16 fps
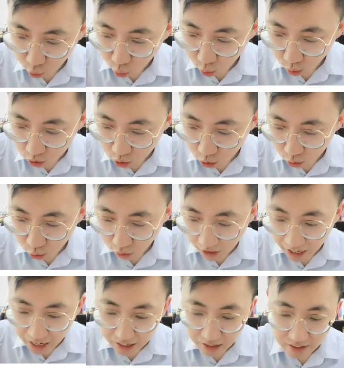2 so you
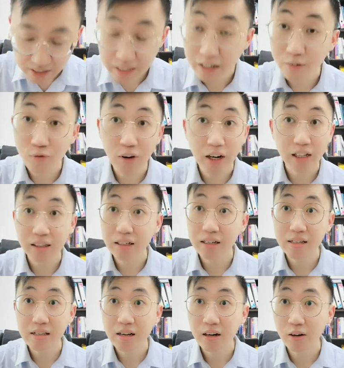can't say
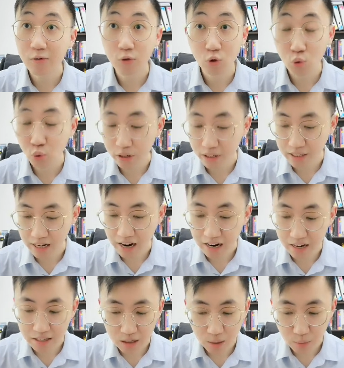factors of 2 is the
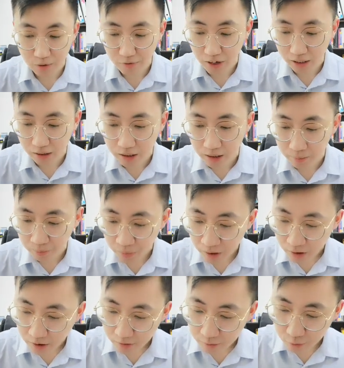highest common factor
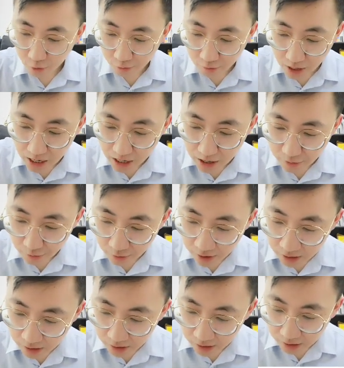for 5
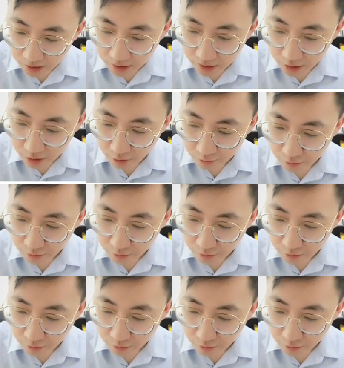here got